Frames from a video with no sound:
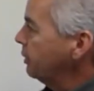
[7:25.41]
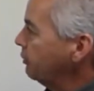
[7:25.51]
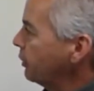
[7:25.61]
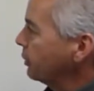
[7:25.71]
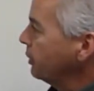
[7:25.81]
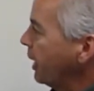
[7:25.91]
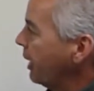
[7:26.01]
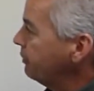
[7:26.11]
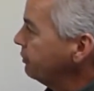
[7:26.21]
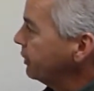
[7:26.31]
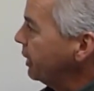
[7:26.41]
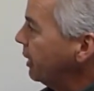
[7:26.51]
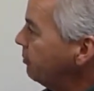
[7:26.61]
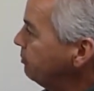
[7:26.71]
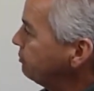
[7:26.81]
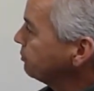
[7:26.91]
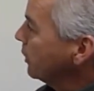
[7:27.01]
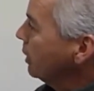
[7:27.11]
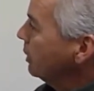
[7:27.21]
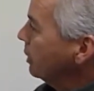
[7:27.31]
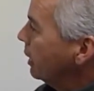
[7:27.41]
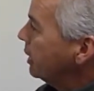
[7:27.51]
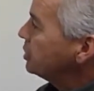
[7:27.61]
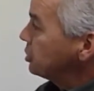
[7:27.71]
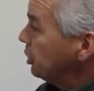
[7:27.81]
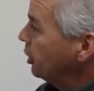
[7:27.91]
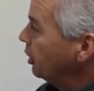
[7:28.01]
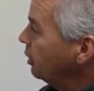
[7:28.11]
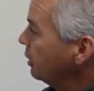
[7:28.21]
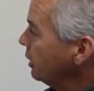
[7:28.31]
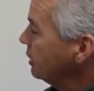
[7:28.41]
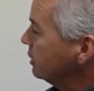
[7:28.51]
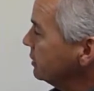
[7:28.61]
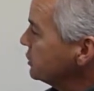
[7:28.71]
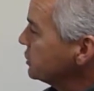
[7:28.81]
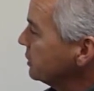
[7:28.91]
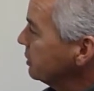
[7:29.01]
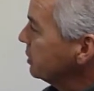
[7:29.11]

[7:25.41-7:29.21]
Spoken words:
photograph, an engineer is